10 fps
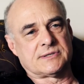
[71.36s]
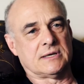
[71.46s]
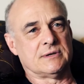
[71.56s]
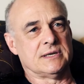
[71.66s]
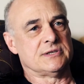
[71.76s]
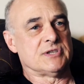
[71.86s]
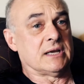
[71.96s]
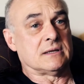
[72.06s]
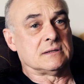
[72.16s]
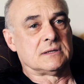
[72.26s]
out in a
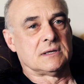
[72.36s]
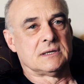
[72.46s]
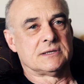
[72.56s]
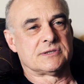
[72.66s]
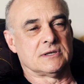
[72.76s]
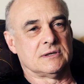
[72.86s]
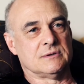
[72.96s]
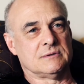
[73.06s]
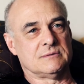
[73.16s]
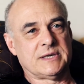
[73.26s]
jail.
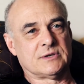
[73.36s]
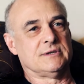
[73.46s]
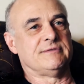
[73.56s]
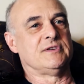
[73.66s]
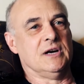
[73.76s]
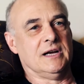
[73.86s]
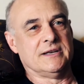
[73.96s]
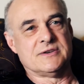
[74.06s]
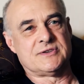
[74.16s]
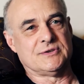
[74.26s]
So we could have
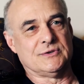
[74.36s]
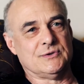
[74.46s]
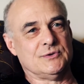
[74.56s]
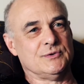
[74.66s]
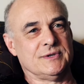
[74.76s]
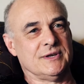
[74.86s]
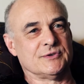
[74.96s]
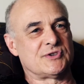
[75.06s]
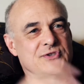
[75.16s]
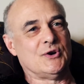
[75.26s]
gone to,
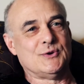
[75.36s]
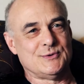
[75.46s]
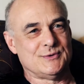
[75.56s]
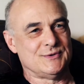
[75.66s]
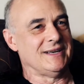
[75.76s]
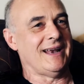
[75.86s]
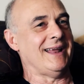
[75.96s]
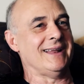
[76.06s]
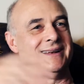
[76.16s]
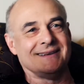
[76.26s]
stone
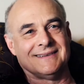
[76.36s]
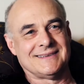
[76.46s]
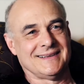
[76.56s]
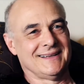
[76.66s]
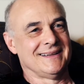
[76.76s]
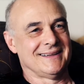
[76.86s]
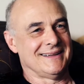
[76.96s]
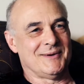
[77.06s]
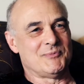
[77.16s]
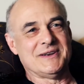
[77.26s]
and
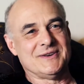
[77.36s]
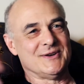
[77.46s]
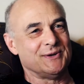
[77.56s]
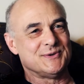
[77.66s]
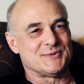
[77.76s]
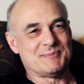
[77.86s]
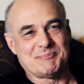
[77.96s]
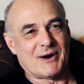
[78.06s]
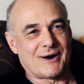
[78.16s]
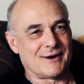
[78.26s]
windows with
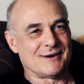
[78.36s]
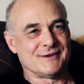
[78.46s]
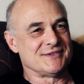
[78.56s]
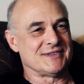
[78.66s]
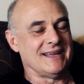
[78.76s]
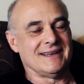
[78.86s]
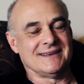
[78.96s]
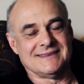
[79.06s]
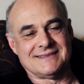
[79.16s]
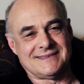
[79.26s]
bars
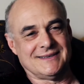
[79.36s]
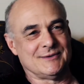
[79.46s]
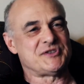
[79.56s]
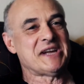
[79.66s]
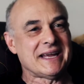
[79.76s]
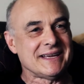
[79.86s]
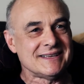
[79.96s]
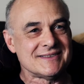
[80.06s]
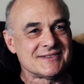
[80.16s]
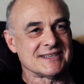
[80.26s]
and,
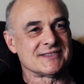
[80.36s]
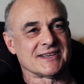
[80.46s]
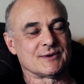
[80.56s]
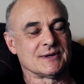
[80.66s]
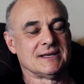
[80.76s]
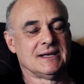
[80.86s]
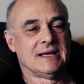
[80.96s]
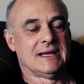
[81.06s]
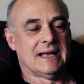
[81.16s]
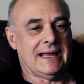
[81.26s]
chains, etc.,
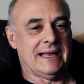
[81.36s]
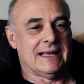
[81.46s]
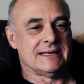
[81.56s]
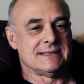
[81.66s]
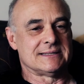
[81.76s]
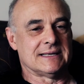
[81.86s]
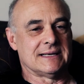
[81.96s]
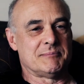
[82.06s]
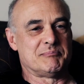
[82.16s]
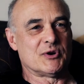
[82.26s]
and
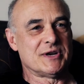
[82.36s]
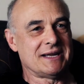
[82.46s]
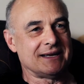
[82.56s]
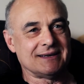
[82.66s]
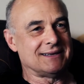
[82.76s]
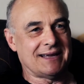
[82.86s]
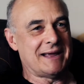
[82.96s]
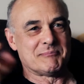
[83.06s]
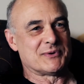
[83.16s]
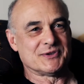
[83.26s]
burning
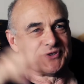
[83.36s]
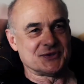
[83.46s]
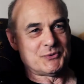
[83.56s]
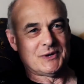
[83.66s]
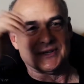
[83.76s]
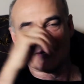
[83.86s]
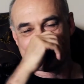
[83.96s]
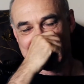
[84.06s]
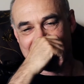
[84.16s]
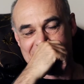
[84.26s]
embers on the walls,
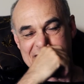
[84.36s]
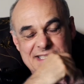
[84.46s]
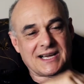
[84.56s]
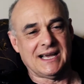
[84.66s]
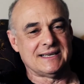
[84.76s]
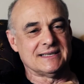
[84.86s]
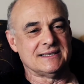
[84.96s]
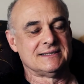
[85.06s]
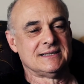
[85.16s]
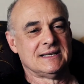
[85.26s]
but we
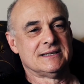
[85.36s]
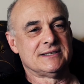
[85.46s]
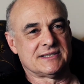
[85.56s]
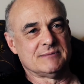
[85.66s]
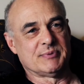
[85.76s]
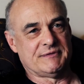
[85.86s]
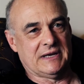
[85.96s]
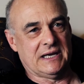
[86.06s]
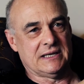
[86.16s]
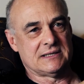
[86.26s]
decided to
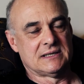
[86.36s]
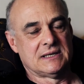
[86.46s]
simplify it